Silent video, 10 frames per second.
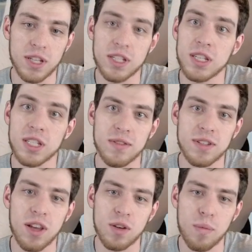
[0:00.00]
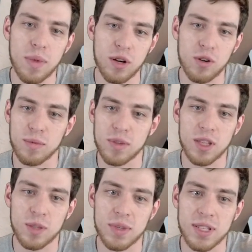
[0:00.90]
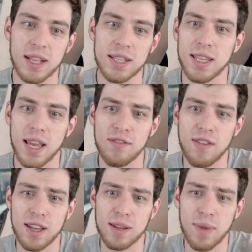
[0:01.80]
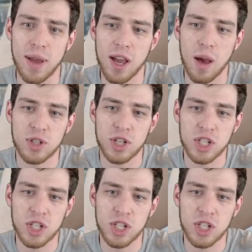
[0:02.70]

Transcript: It doesn't even tell you what Mana Crypt does besides like fucking pay up.